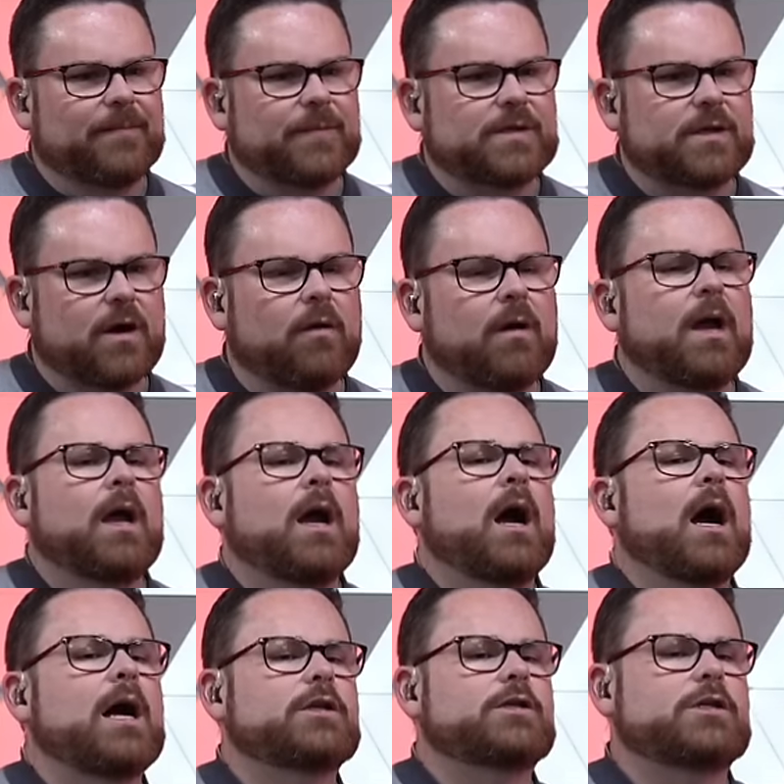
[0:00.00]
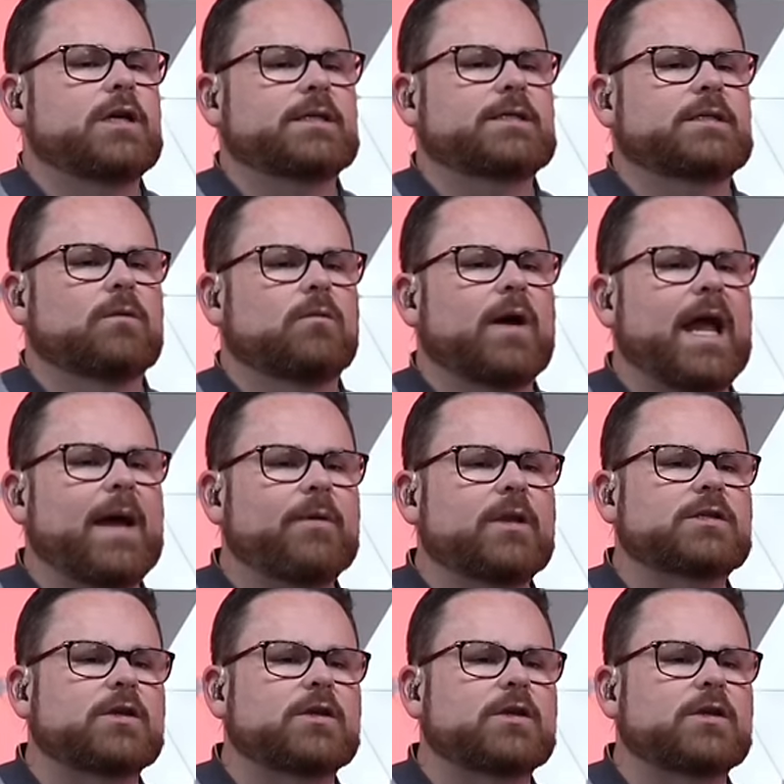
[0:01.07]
So uh, just what happened?